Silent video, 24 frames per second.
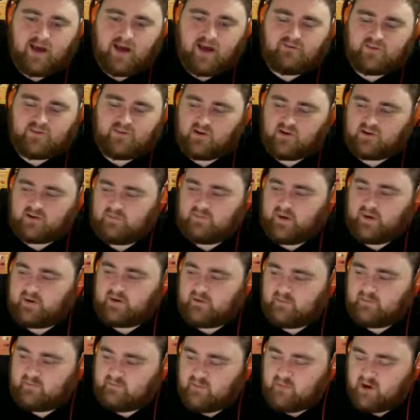talked about
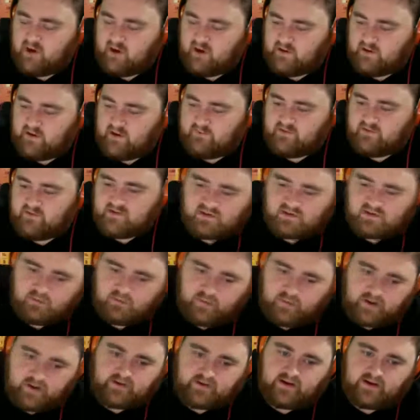him on every single
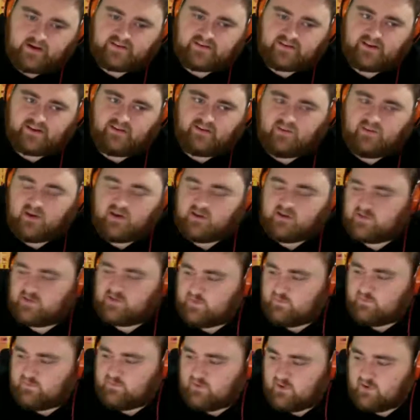podcast that I've done
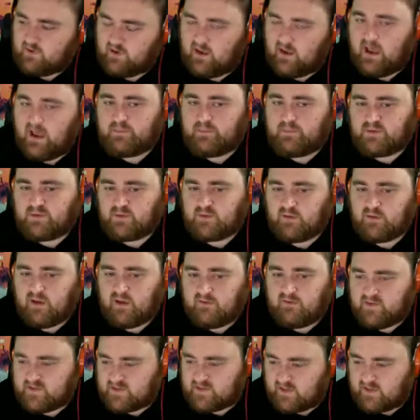so far. I absolutely
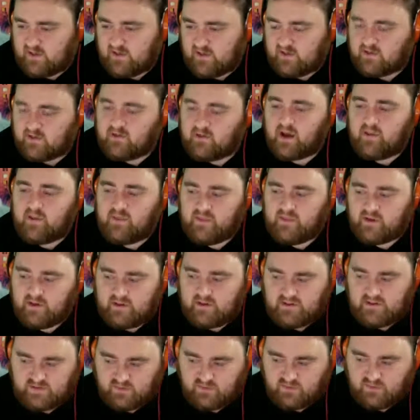love this kid. I think
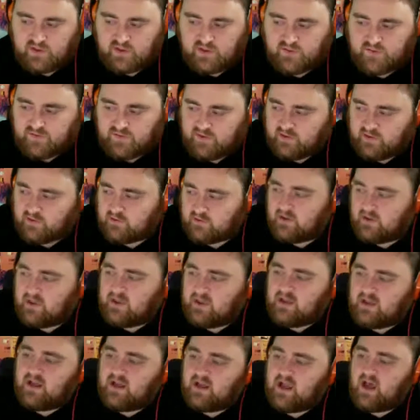he's the real deal.
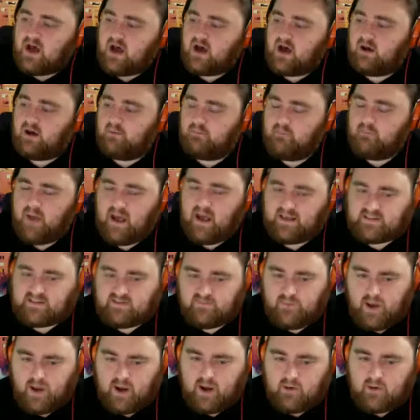Massive
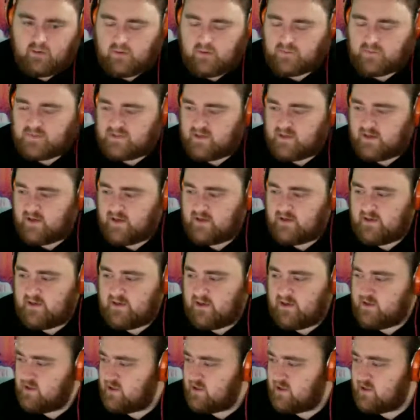power upside,
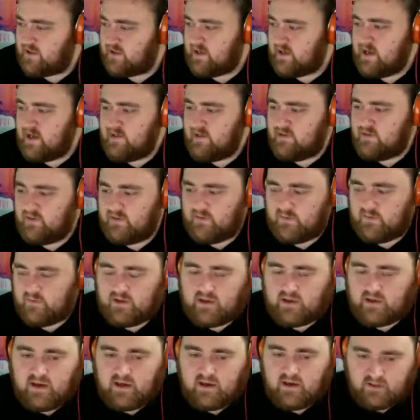and you get a guy under
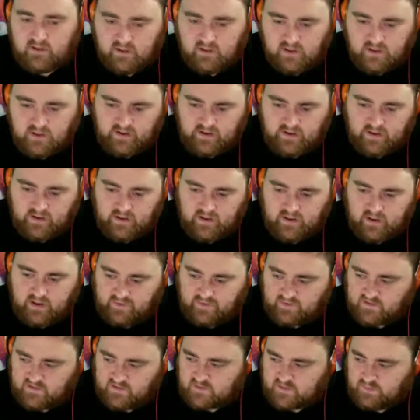3K at
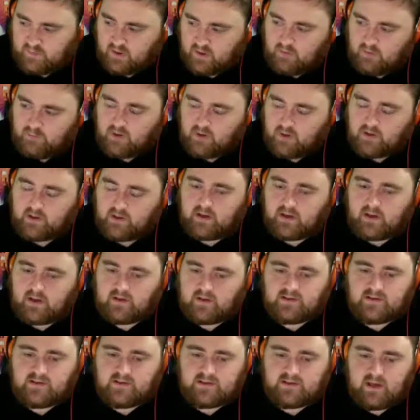this ballpark
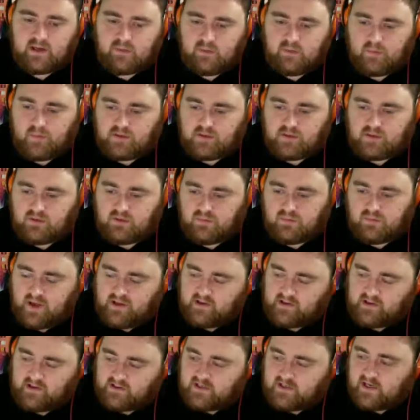against this type of pitcher
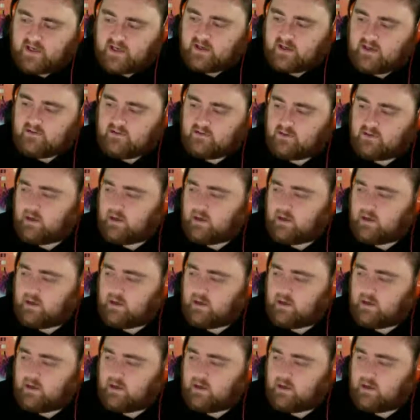batting second.